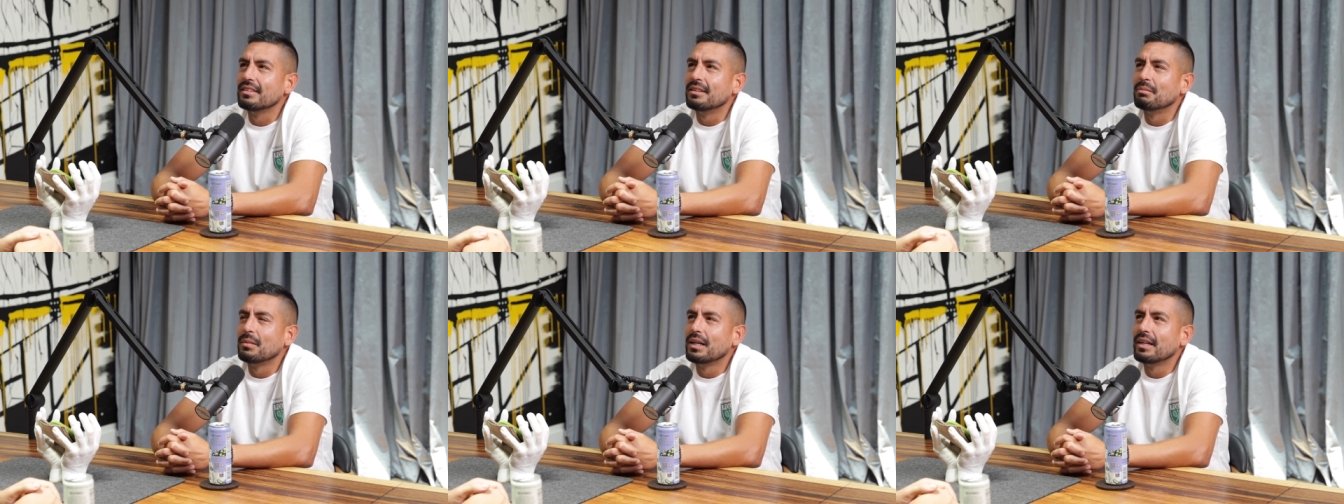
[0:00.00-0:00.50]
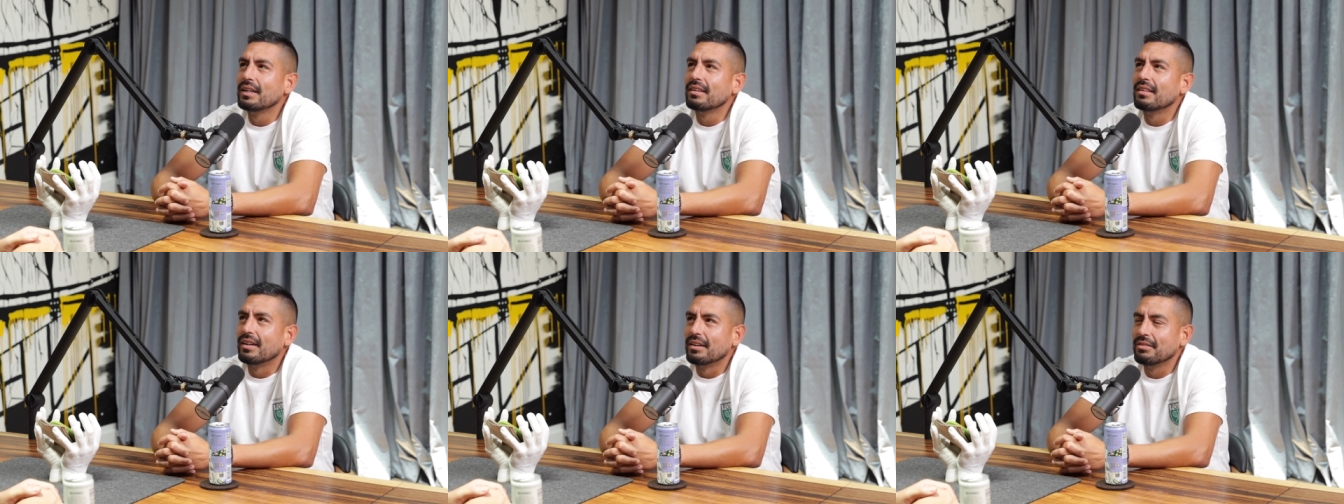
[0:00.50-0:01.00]
in my
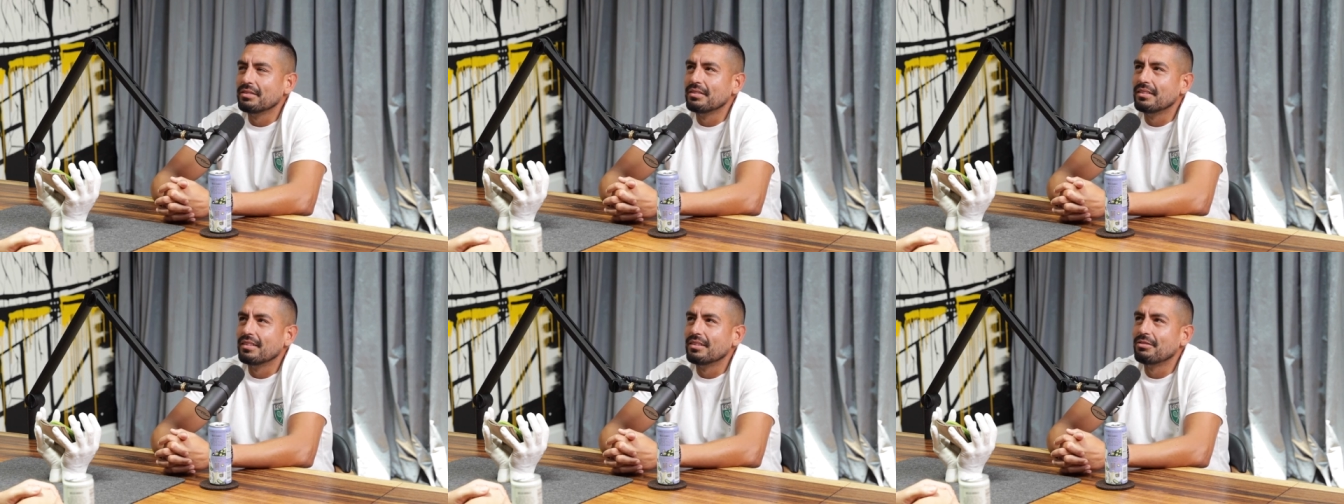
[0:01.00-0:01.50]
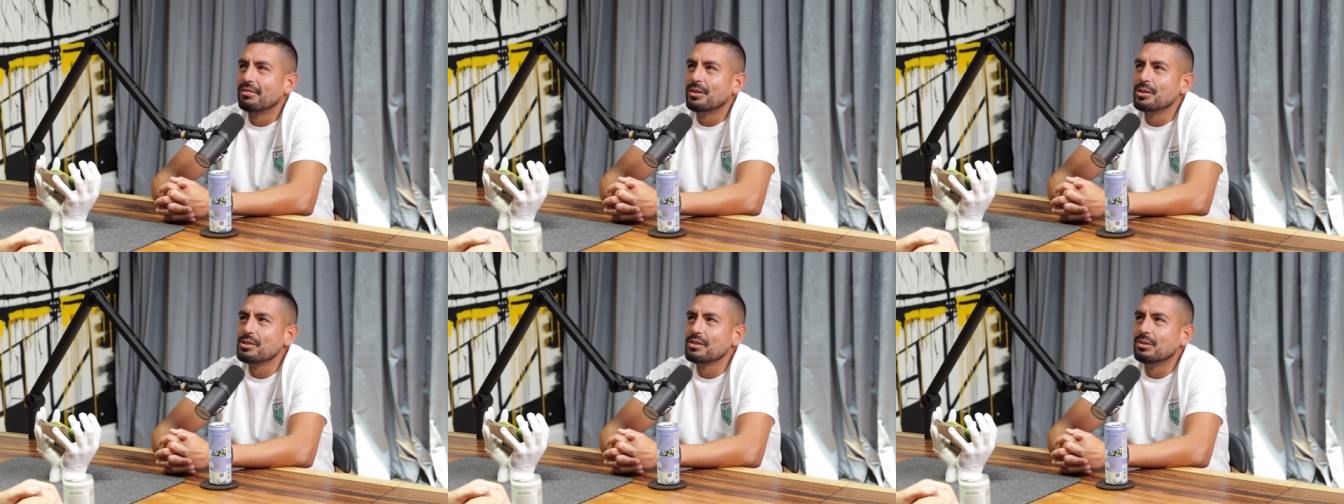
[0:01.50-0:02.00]
life the
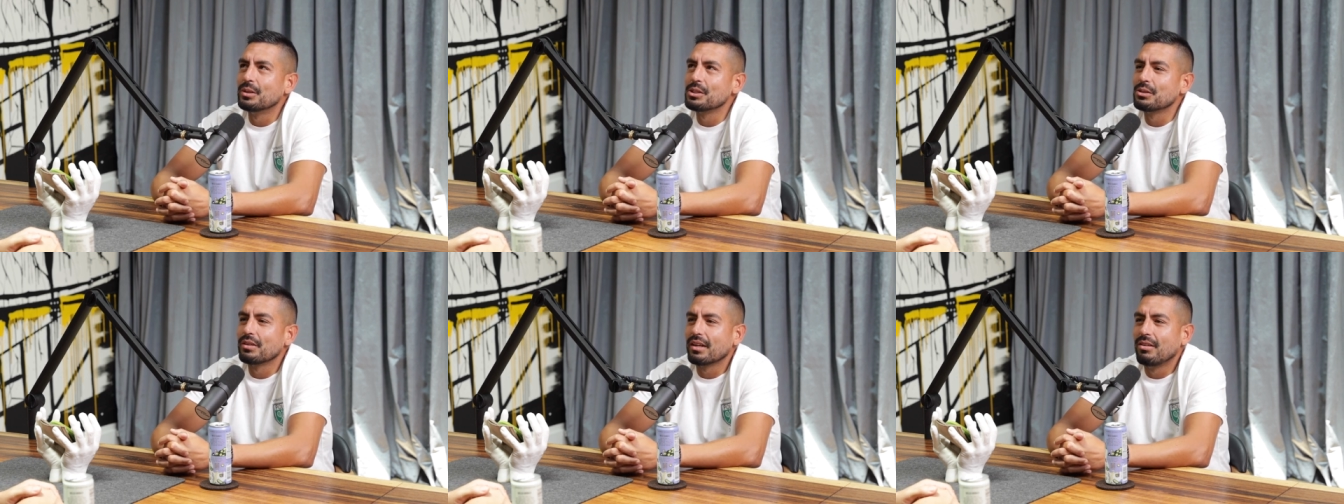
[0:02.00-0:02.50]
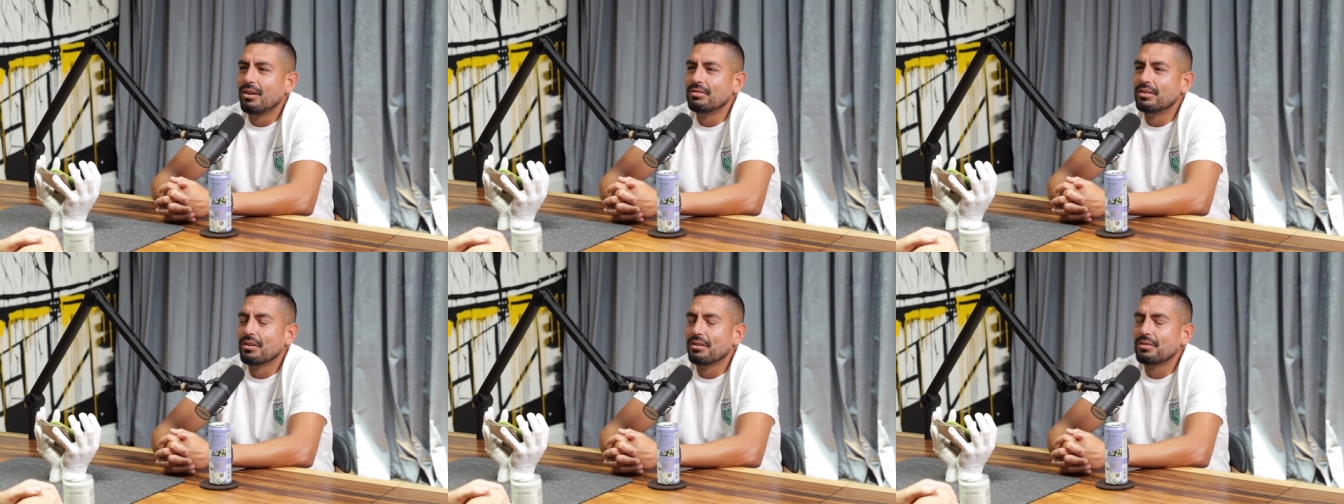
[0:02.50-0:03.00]
first oyster that
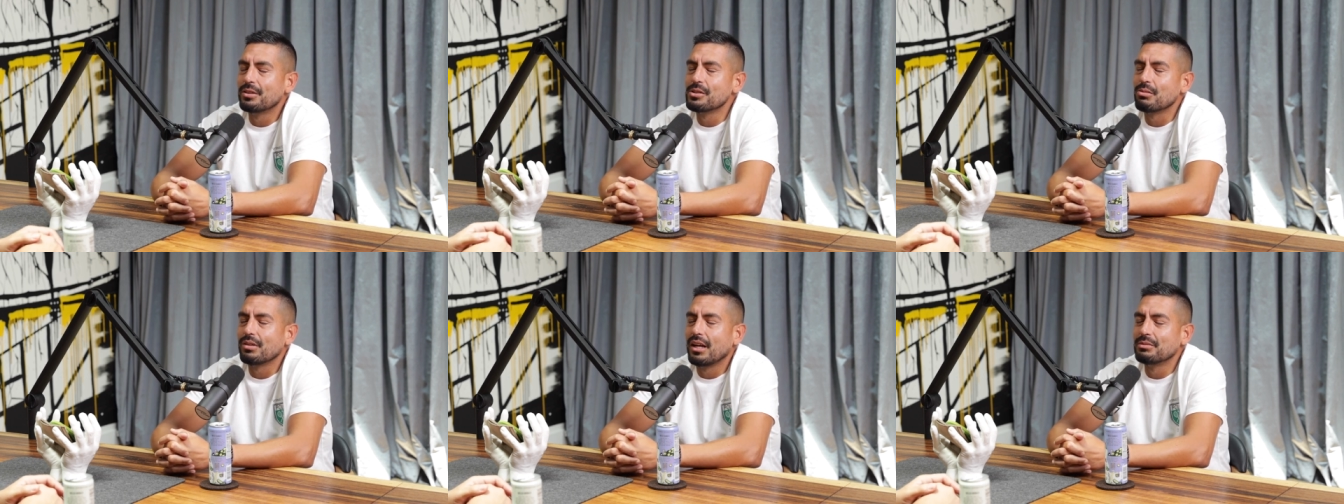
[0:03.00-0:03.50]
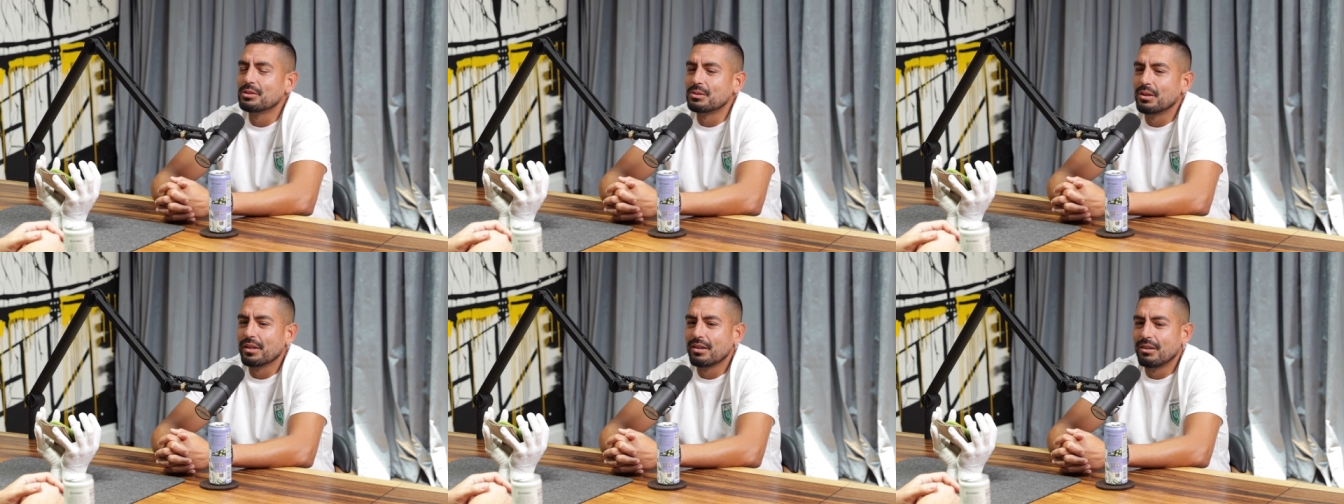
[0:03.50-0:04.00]
offered, or the first
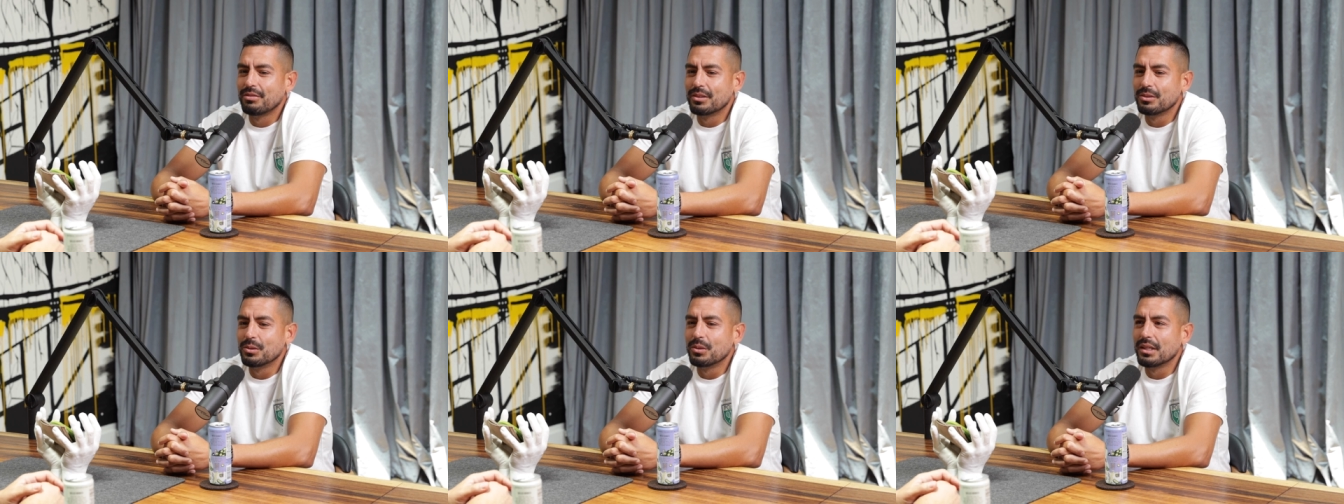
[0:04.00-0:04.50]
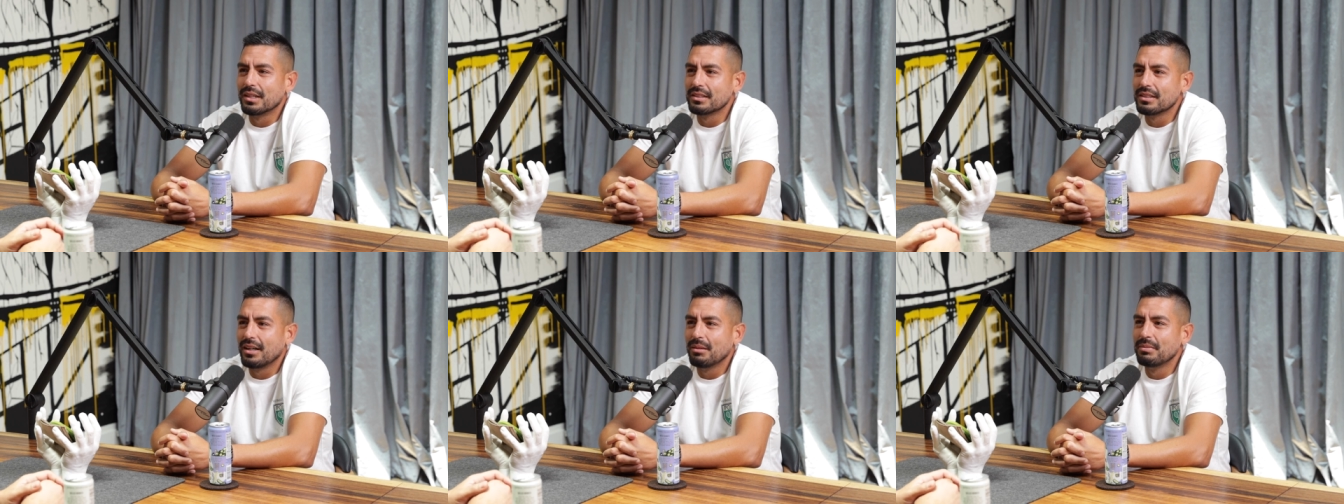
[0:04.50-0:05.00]
lobster roll that offered uni on
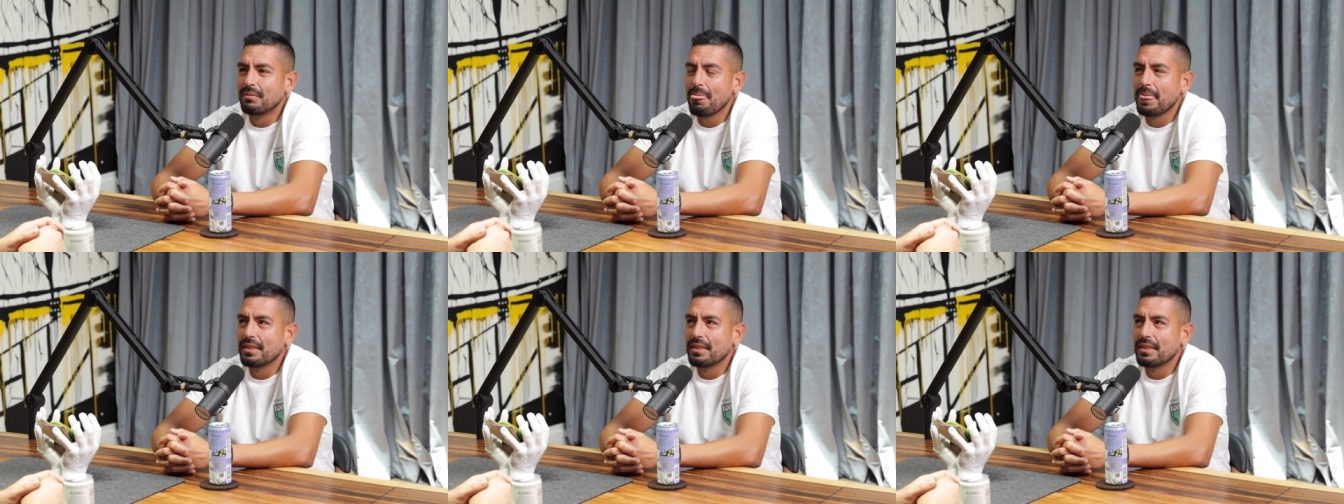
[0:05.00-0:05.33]
top,